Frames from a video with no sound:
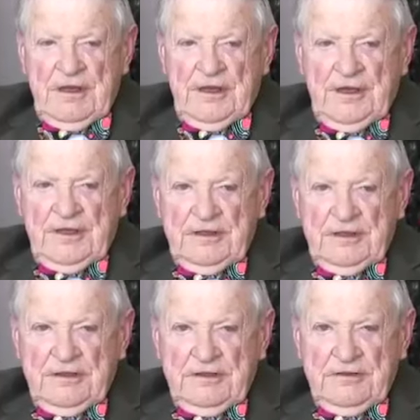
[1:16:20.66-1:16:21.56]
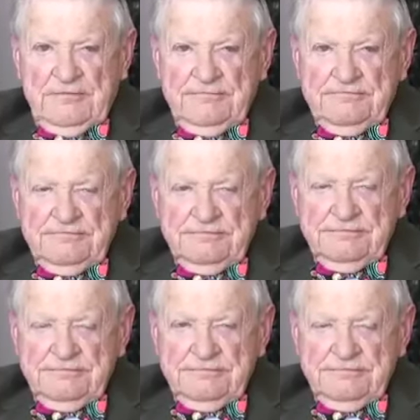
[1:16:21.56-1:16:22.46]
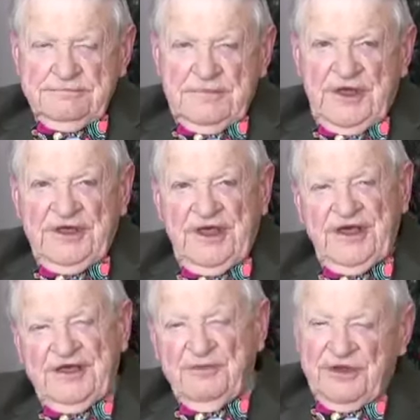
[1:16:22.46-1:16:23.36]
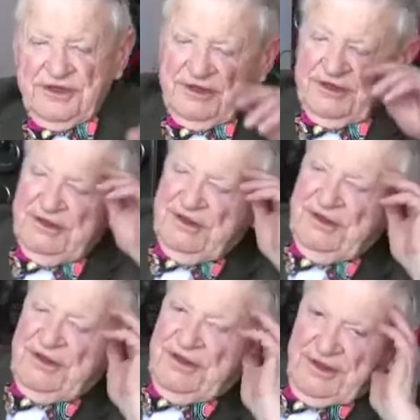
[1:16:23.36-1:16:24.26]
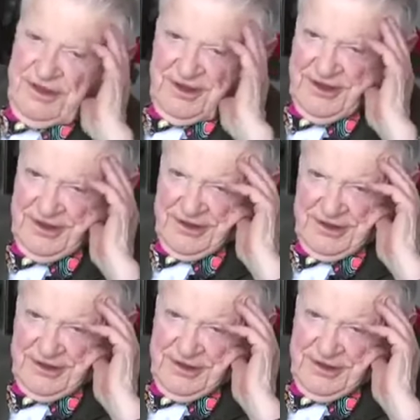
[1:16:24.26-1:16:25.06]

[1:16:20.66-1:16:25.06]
and uh, I had been uh,